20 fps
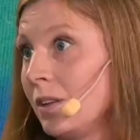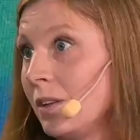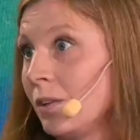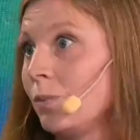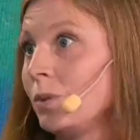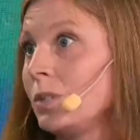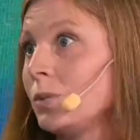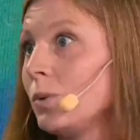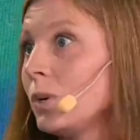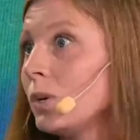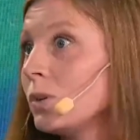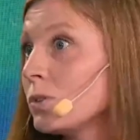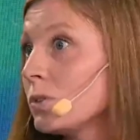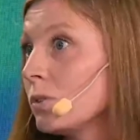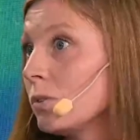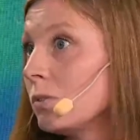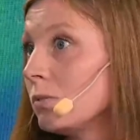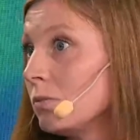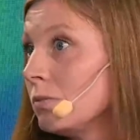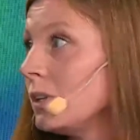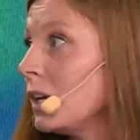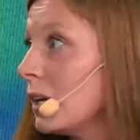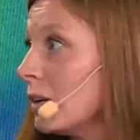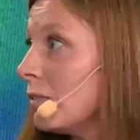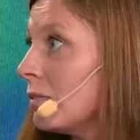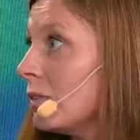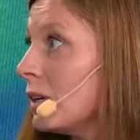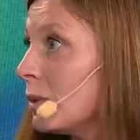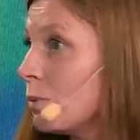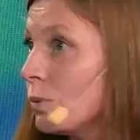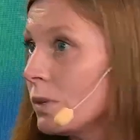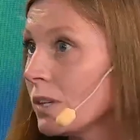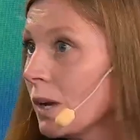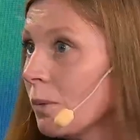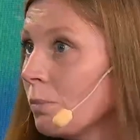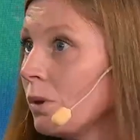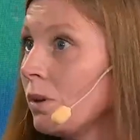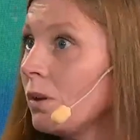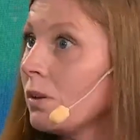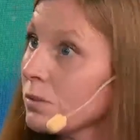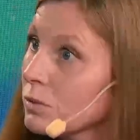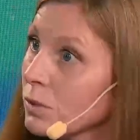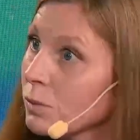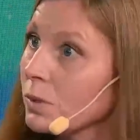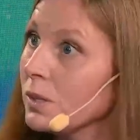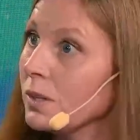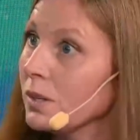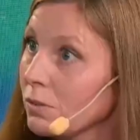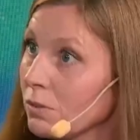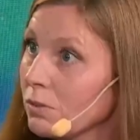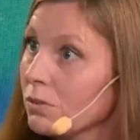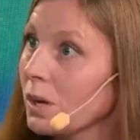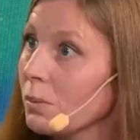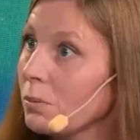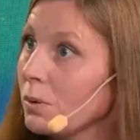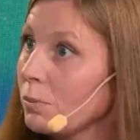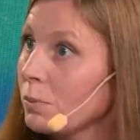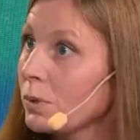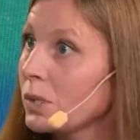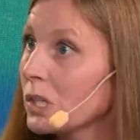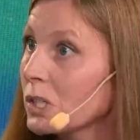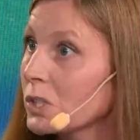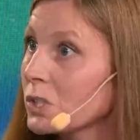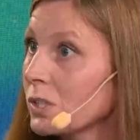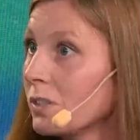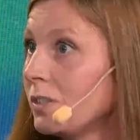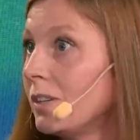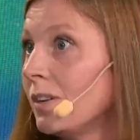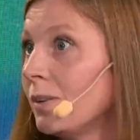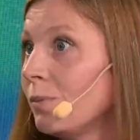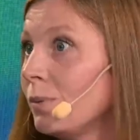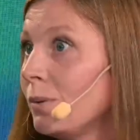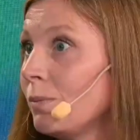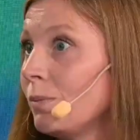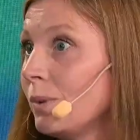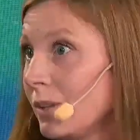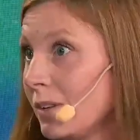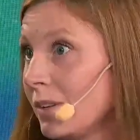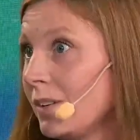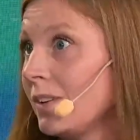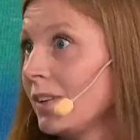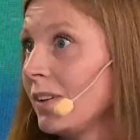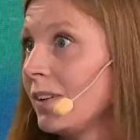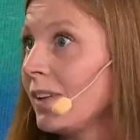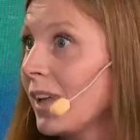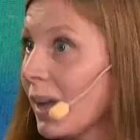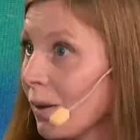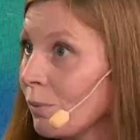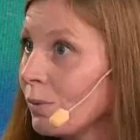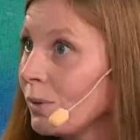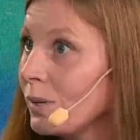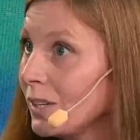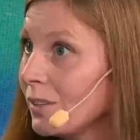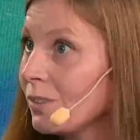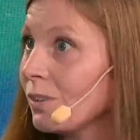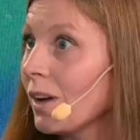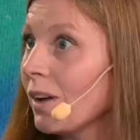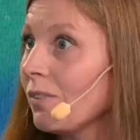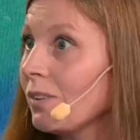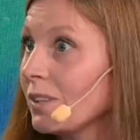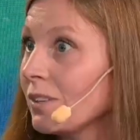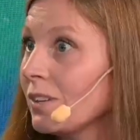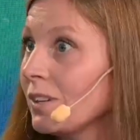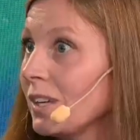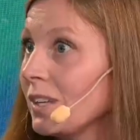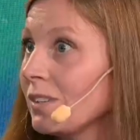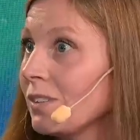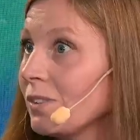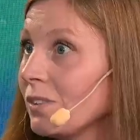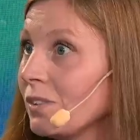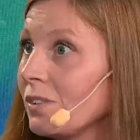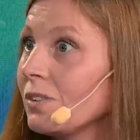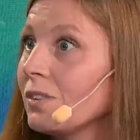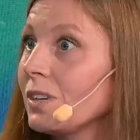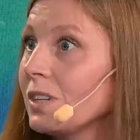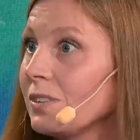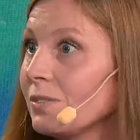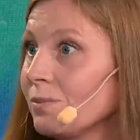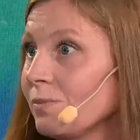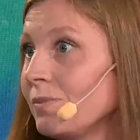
which will also, it will double. So we need to double production, and we need to have it connected to the grid.